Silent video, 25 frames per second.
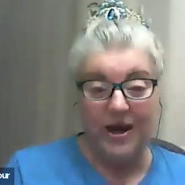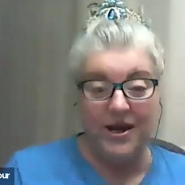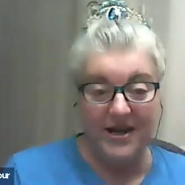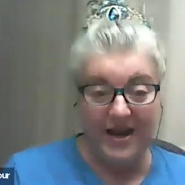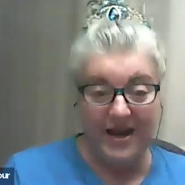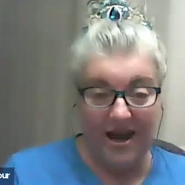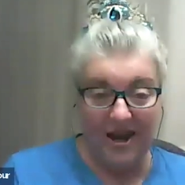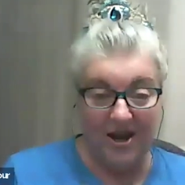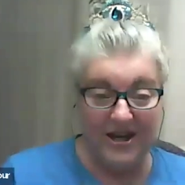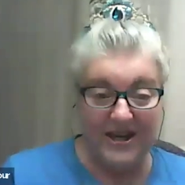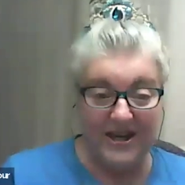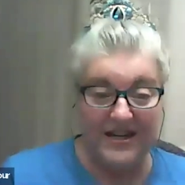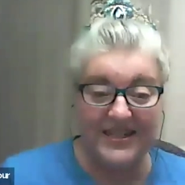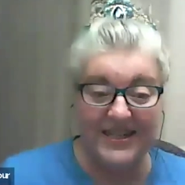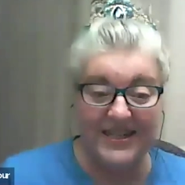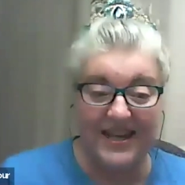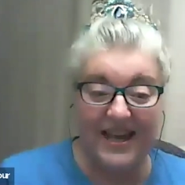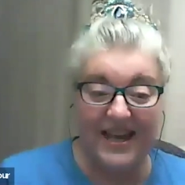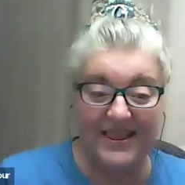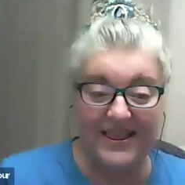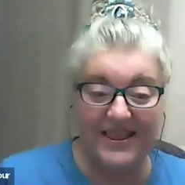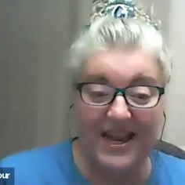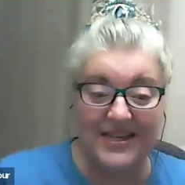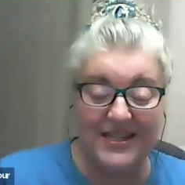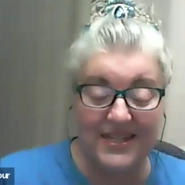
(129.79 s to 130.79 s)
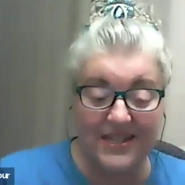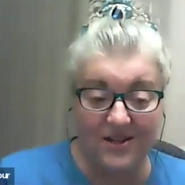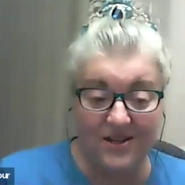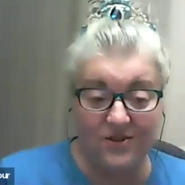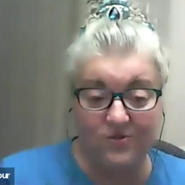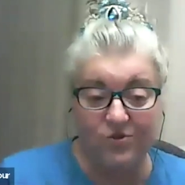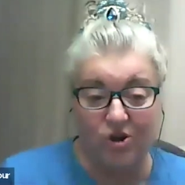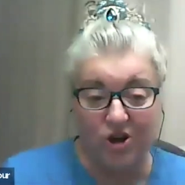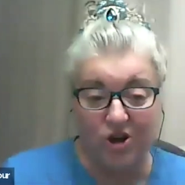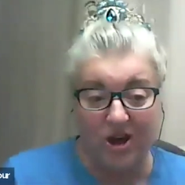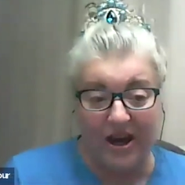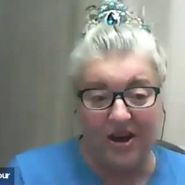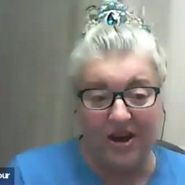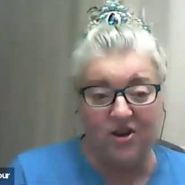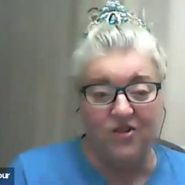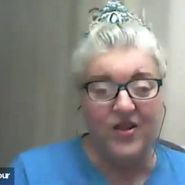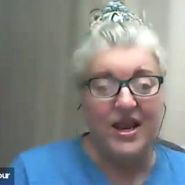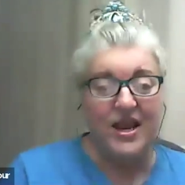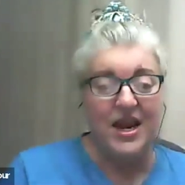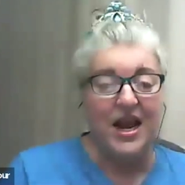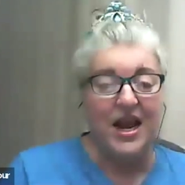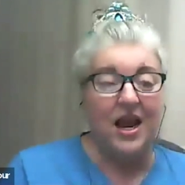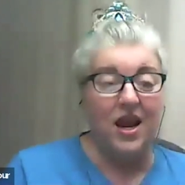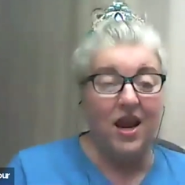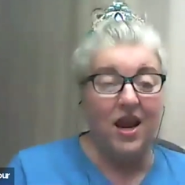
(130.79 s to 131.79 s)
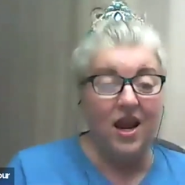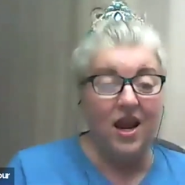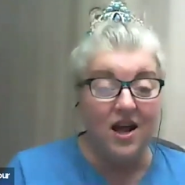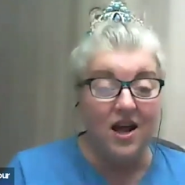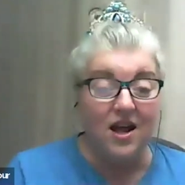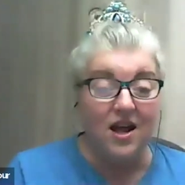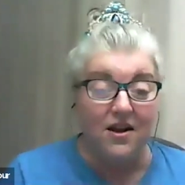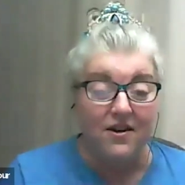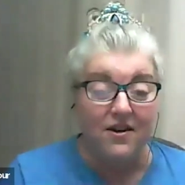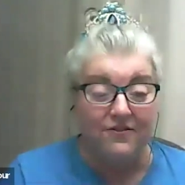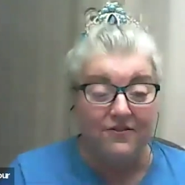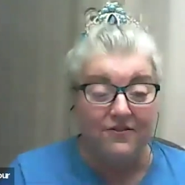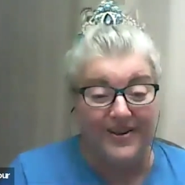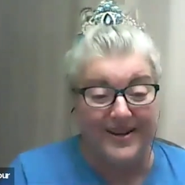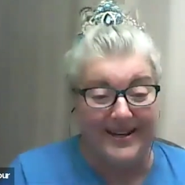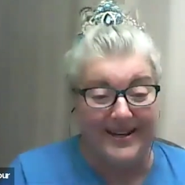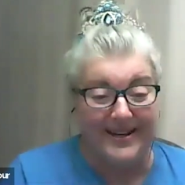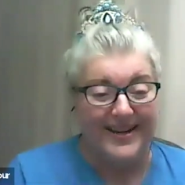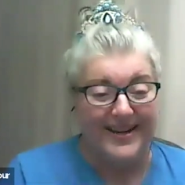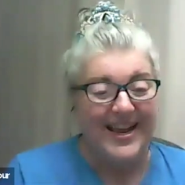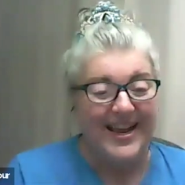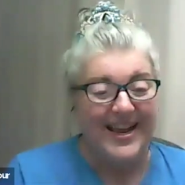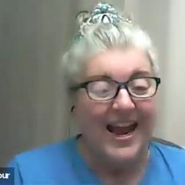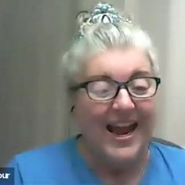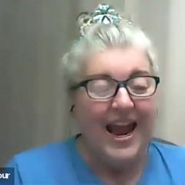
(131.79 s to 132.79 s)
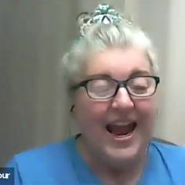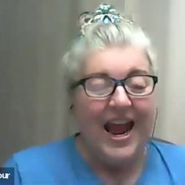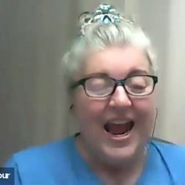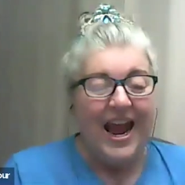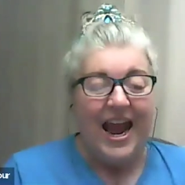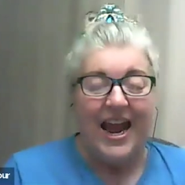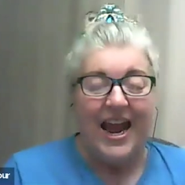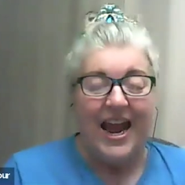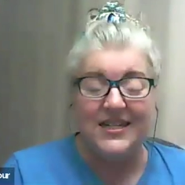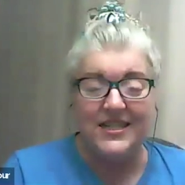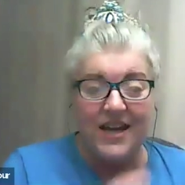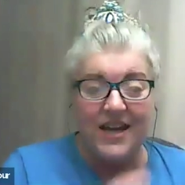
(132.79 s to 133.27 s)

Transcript: I'm telling you right now, he's got that silver hair that I love.